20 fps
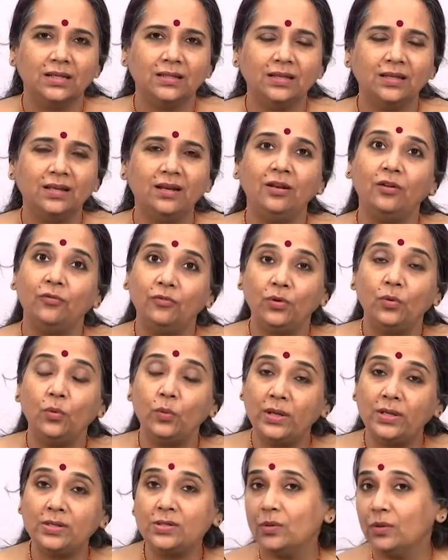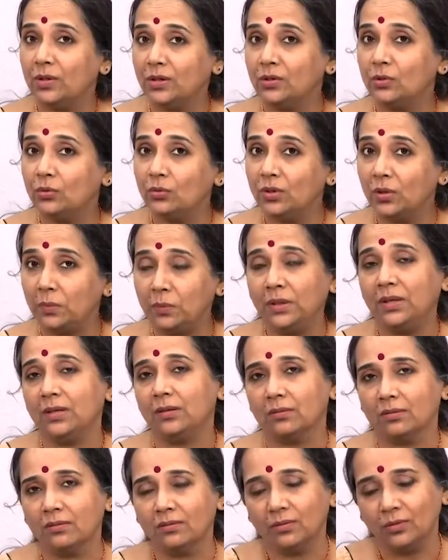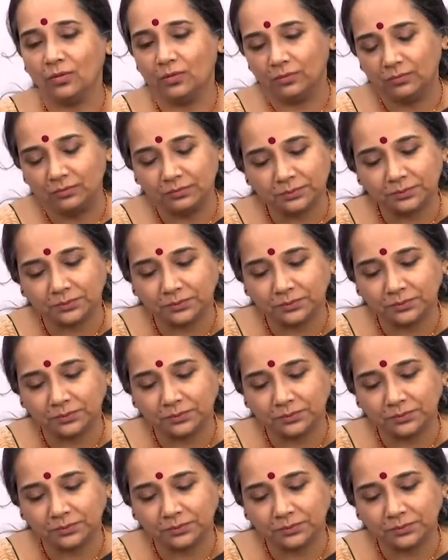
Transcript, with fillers: there are different ways you can do the meend, you know,